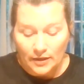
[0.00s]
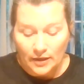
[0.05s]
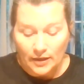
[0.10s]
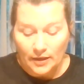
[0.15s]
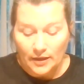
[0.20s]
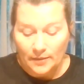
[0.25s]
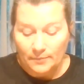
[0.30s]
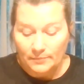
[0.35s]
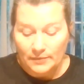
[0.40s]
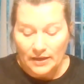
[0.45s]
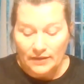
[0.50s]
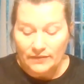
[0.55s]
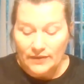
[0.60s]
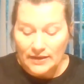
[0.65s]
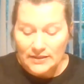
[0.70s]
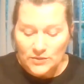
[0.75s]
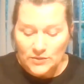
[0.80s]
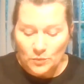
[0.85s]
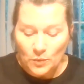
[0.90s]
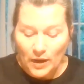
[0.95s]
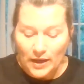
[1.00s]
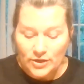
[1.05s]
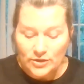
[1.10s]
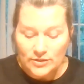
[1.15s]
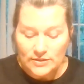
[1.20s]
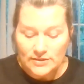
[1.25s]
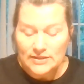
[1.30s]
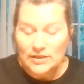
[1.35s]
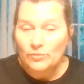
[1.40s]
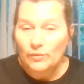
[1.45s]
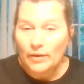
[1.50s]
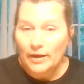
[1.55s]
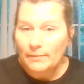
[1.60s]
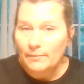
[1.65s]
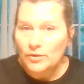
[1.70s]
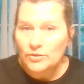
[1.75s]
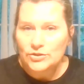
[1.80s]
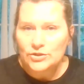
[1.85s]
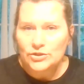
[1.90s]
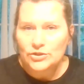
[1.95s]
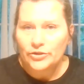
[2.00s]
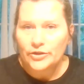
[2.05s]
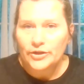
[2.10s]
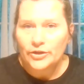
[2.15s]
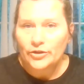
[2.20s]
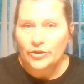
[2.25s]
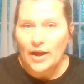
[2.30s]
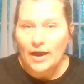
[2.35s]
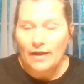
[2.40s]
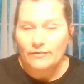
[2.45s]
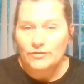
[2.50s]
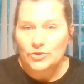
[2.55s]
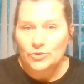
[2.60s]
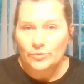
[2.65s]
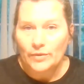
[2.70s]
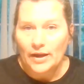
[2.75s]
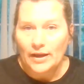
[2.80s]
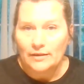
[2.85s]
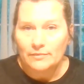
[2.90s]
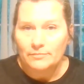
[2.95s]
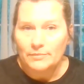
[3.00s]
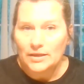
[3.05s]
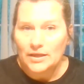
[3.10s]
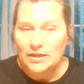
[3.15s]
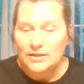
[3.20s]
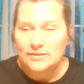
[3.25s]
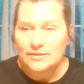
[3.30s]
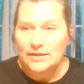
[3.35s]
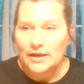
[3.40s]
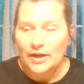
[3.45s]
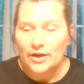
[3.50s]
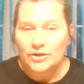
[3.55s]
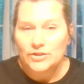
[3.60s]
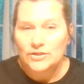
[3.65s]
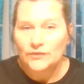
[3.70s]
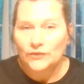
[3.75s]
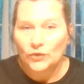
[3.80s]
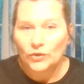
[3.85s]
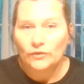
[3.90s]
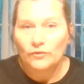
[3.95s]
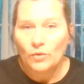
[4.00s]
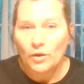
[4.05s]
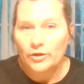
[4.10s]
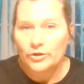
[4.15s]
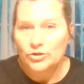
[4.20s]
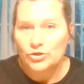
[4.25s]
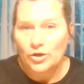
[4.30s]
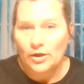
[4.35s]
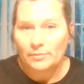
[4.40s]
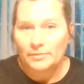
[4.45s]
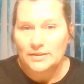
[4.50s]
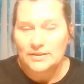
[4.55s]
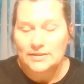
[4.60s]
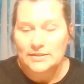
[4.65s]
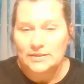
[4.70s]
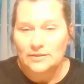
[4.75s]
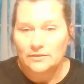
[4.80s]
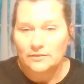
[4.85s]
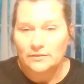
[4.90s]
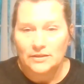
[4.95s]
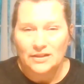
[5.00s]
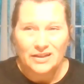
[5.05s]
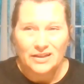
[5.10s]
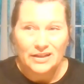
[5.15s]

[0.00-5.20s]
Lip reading: And that's why you see rainbows during or after rain, because the air is full of water droplets still.